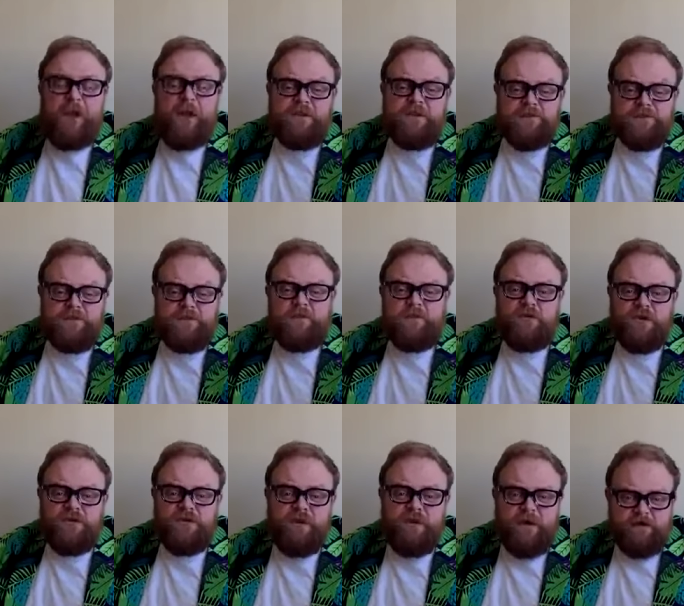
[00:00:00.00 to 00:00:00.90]
And the
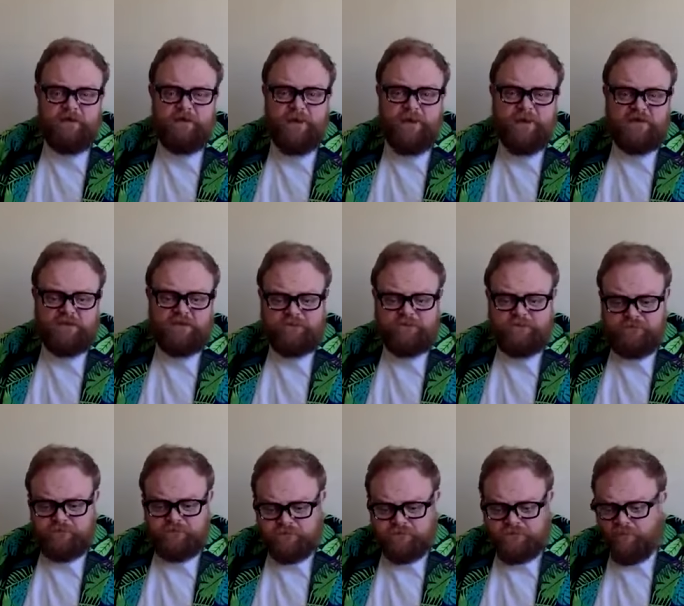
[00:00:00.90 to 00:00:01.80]
tallest pyramid
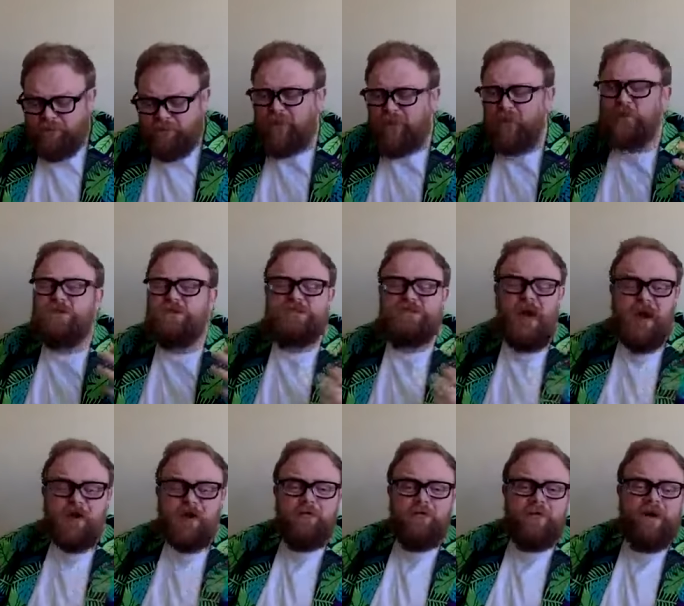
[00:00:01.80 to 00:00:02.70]
was
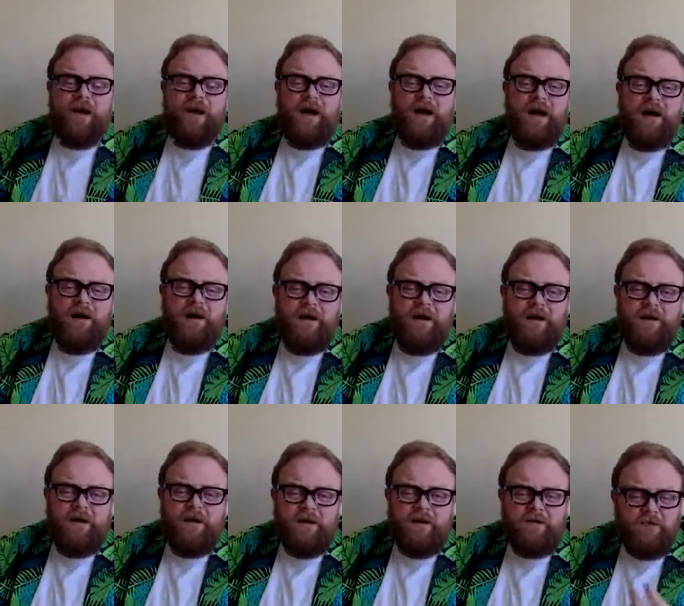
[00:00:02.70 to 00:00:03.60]
over
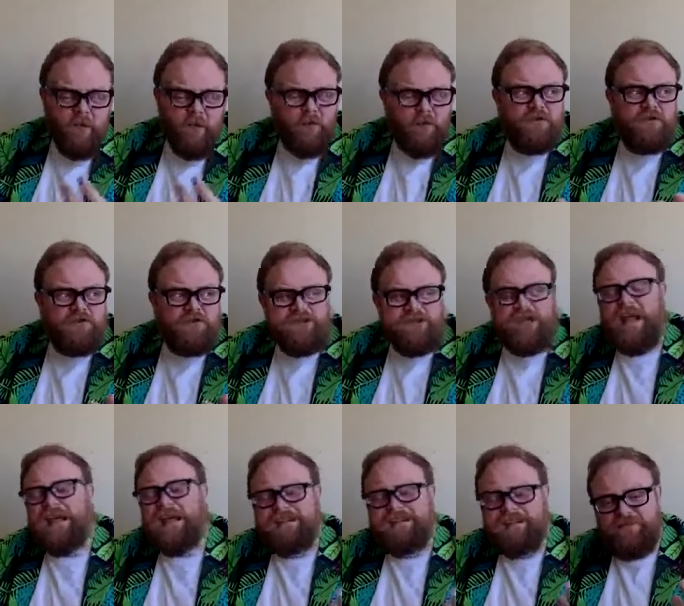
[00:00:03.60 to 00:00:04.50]

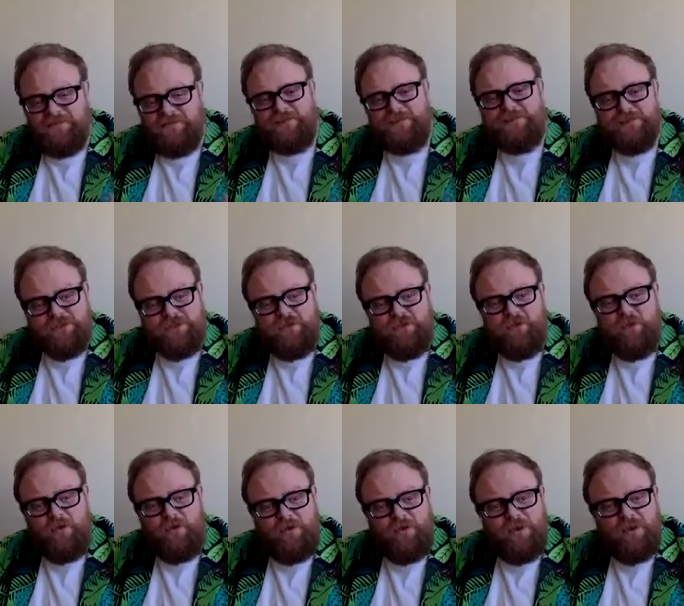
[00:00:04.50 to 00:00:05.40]
480 foot
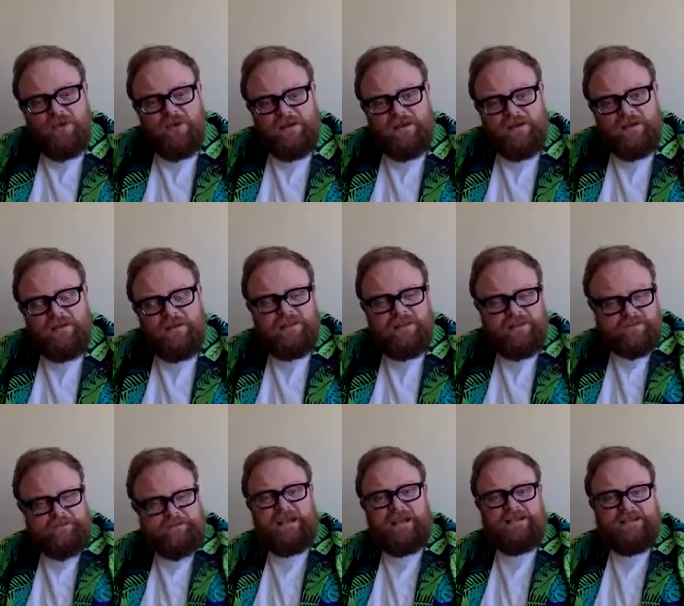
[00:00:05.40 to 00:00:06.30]
tall.
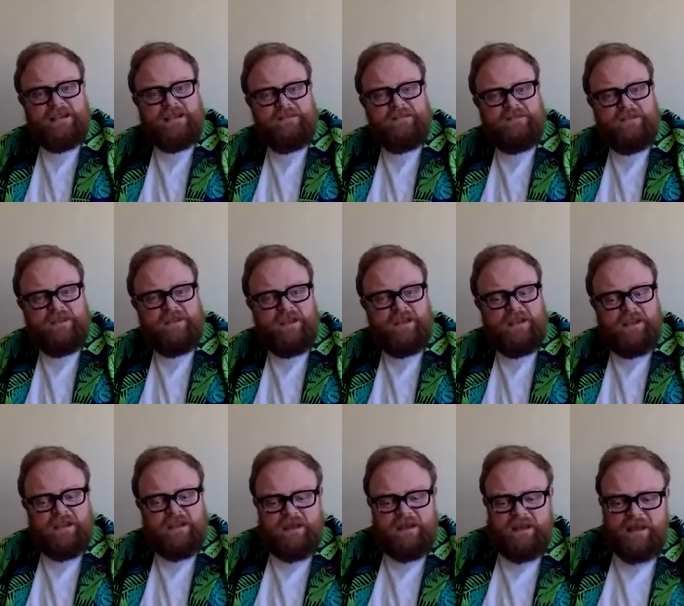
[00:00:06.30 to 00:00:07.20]
That's massive.
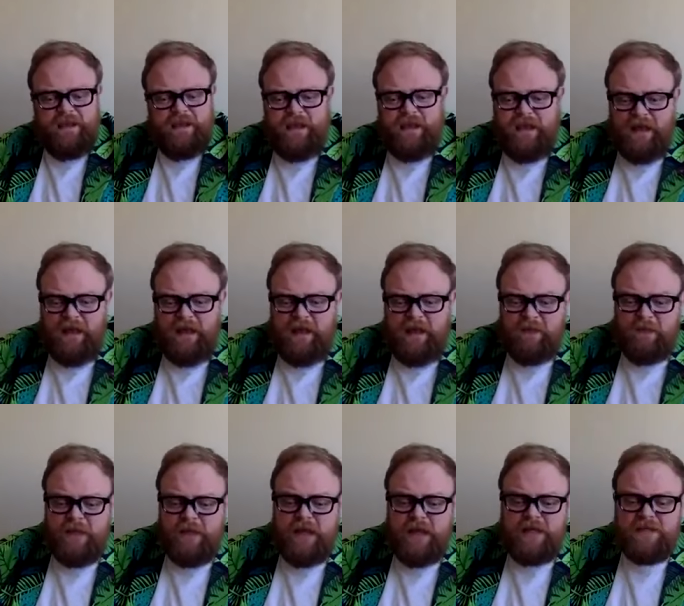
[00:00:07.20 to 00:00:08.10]

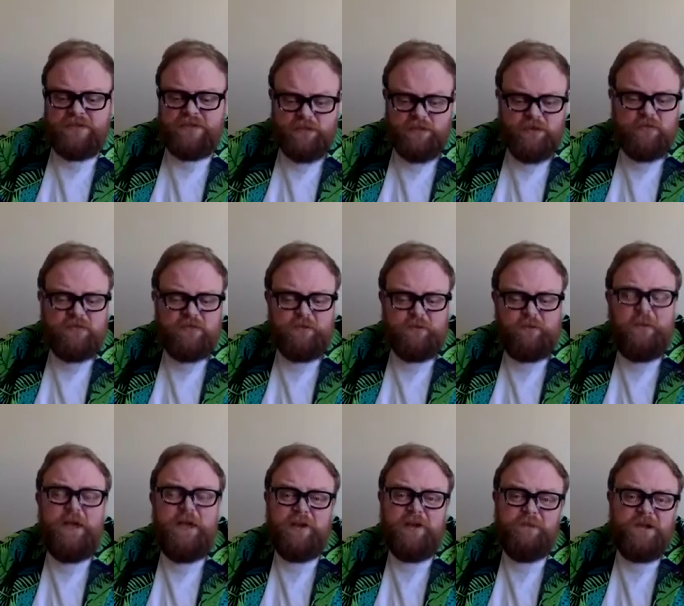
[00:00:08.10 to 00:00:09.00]
Um, and it's called the
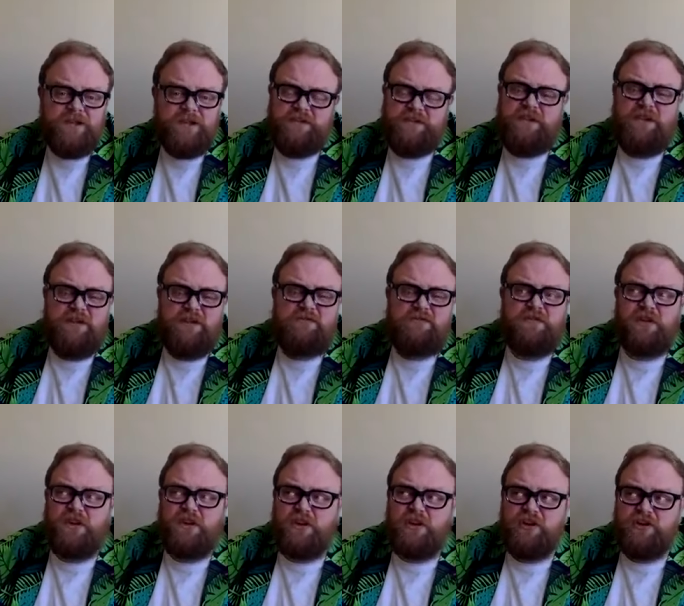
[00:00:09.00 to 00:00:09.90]
Pyramid
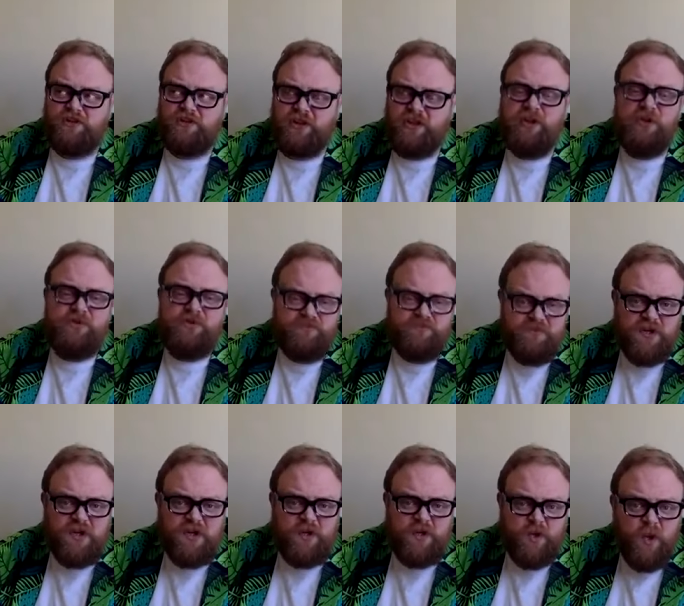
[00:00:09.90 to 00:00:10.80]
of
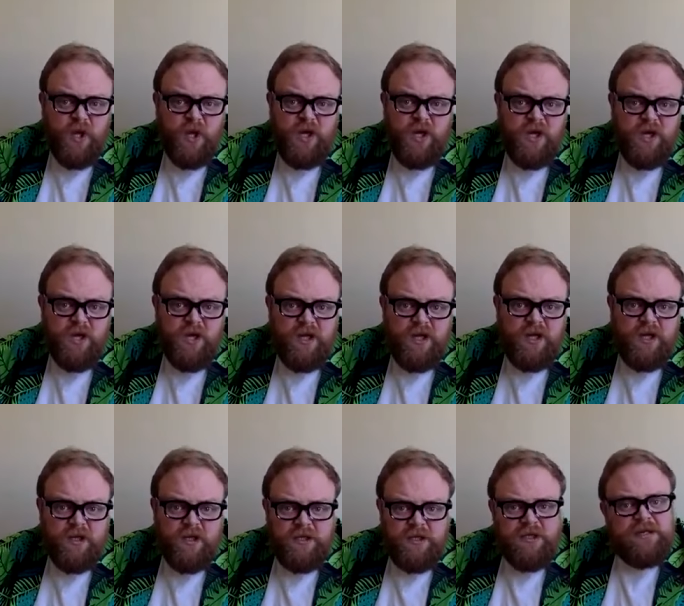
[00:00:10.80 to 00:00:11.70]
Khufu.
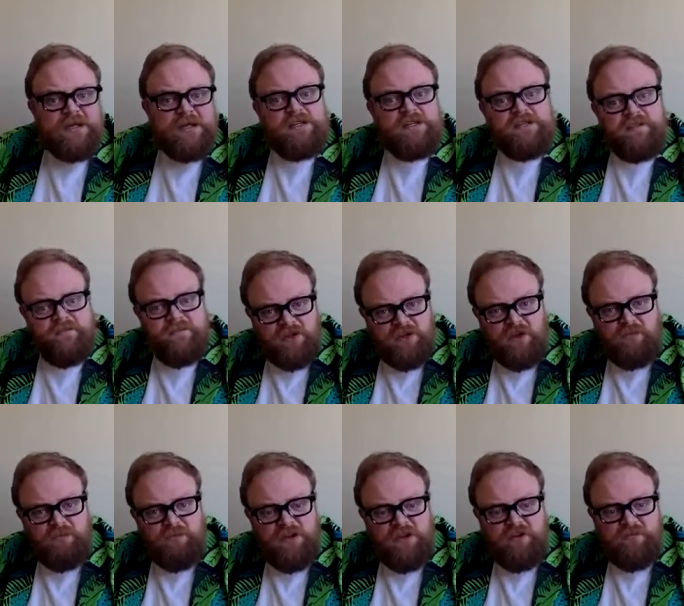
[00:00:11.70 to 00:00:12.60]
So if you've
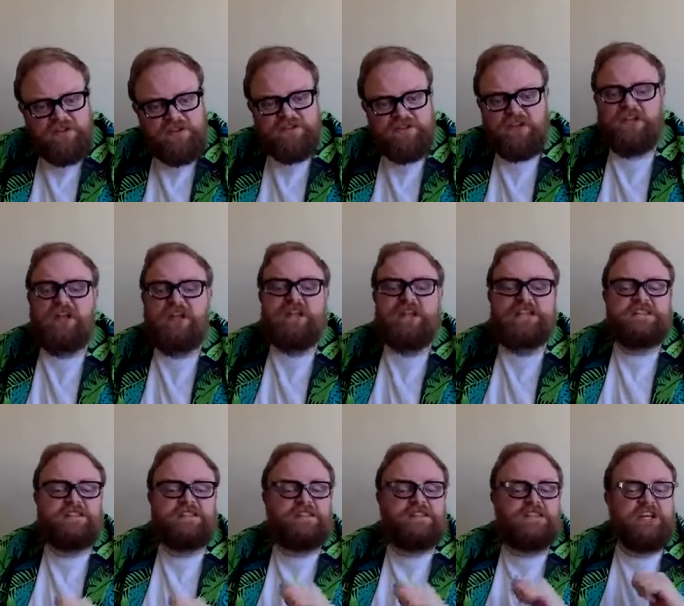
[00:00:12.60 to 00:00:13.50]
got pyramids on your
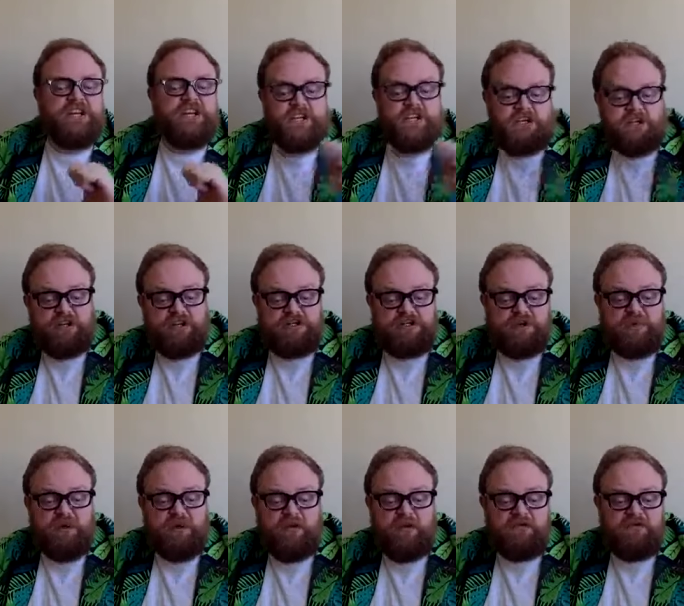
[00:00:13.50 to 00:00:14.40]
list, cross
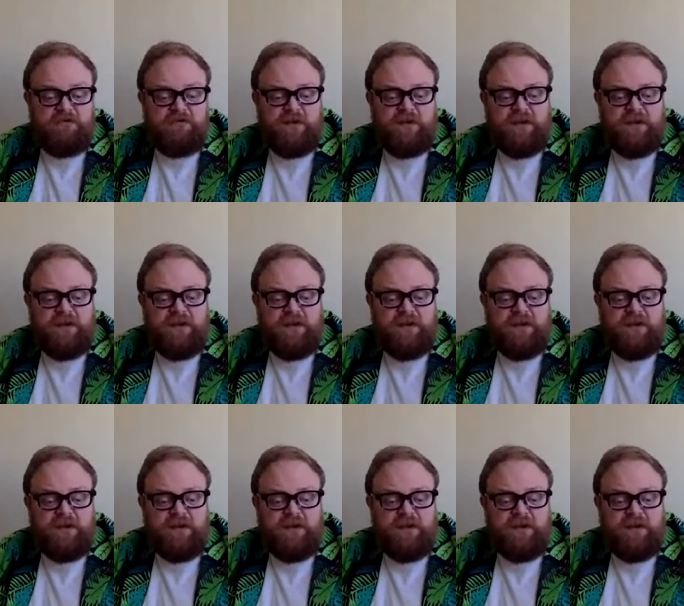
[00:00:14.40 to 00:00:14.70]
them off.